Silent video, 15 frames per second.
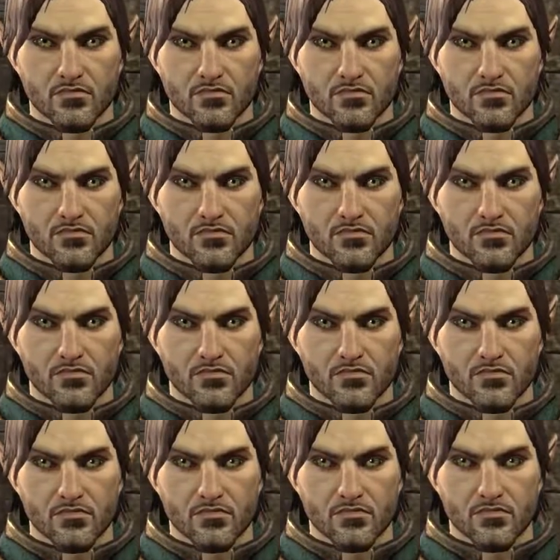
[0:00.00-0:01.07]

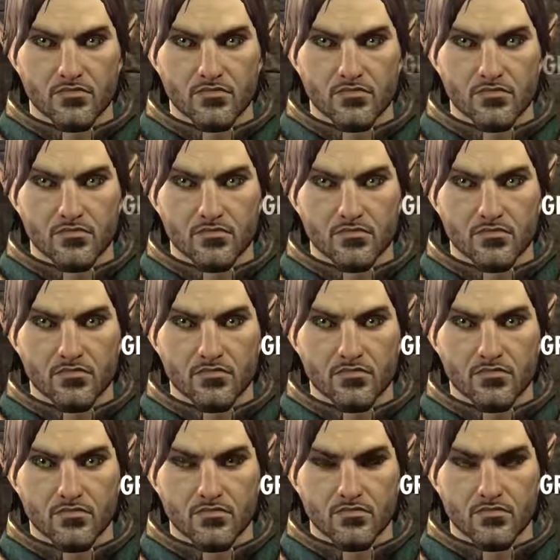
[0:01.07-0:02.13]

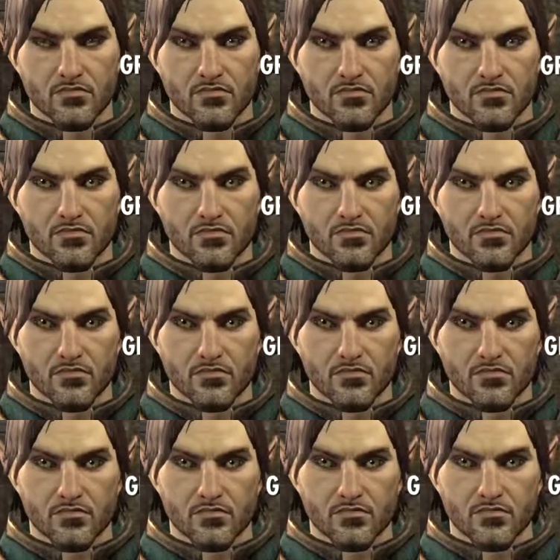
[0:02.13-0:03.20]

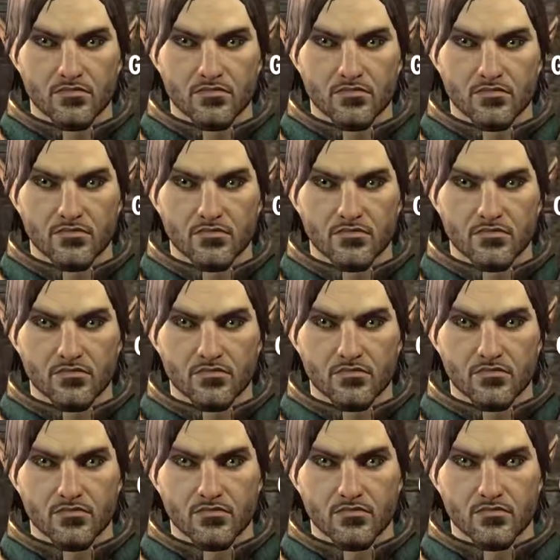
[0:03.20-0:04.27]

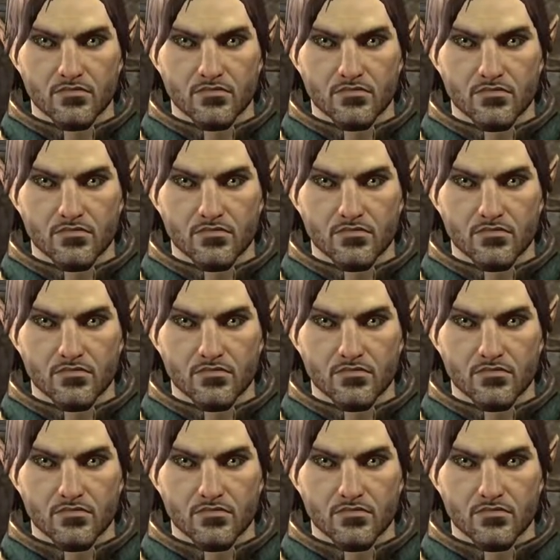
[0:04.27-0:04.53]
Nobody speaks.